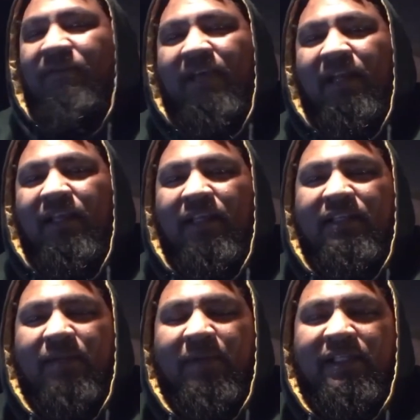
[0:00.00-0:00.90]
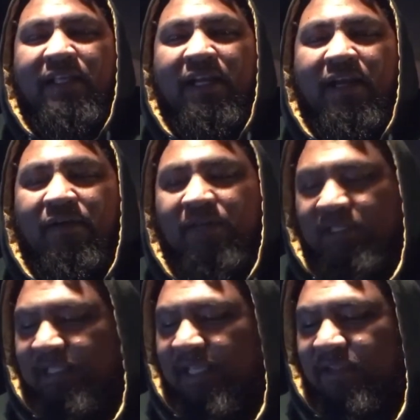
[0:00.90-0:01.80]
the valley, I take my 10 hour,
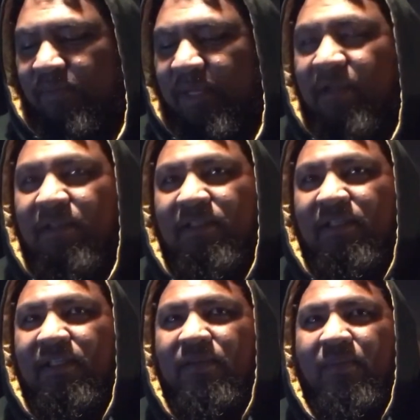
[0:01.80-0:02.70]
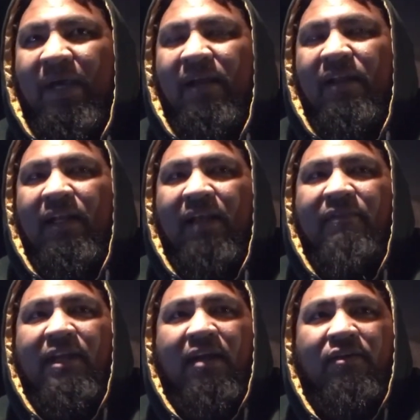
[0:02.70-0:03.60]
because it's about an
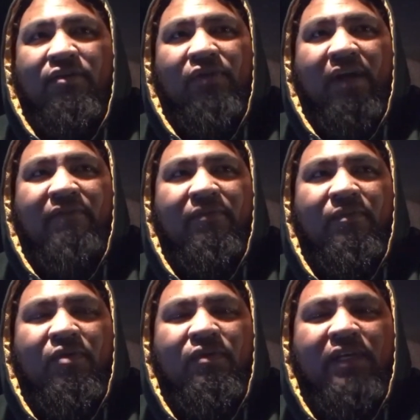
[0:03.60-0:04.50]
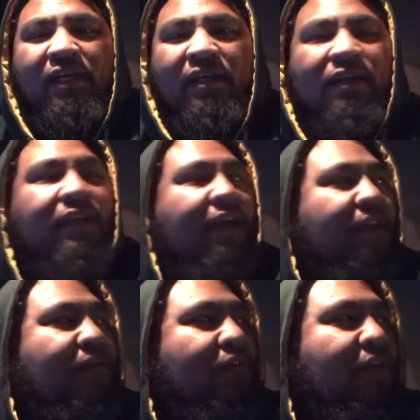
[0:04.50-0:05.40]
11 hour drive from Utah to
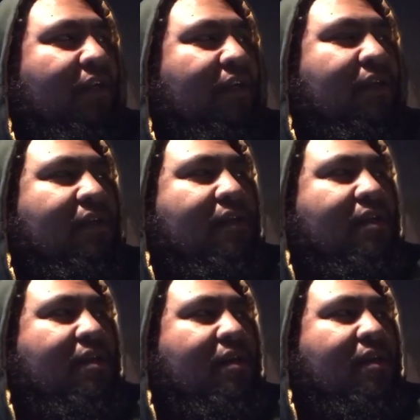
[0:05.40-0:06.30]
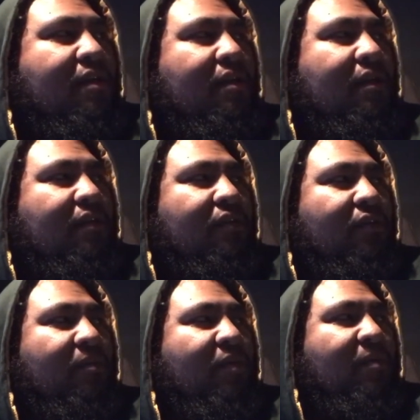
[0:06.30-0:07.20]
California.
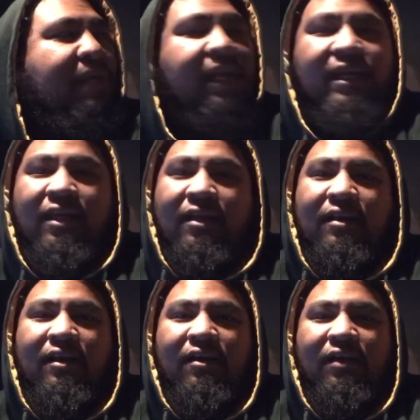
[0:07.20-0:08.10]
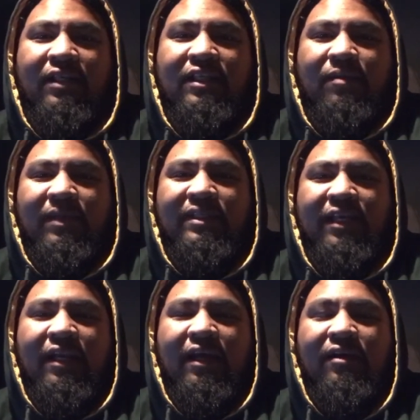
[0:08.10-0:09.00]
So the moment I get in here, I take my
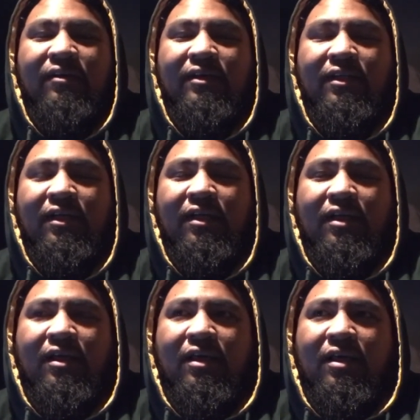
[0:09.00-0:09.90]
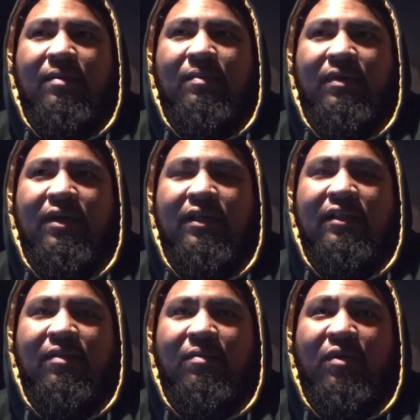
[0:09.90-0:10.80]
10 hour. But
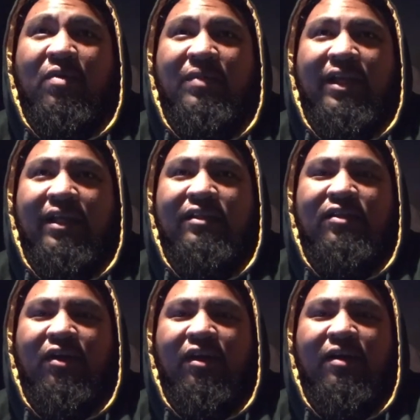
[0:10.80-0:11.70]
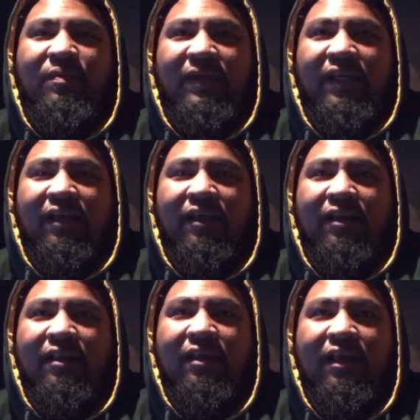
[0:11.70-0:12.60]
the moment I start up
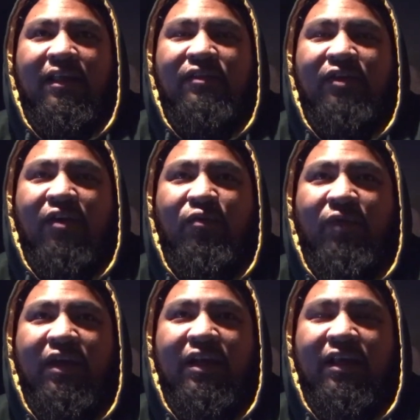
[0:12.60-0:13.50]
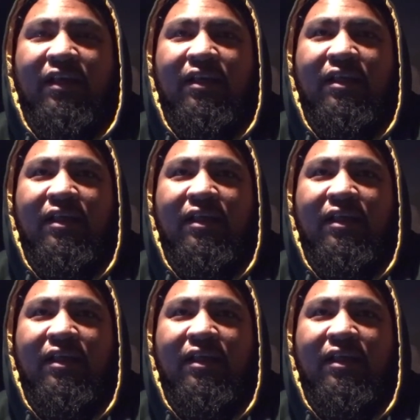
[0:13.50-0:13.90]
again and start running,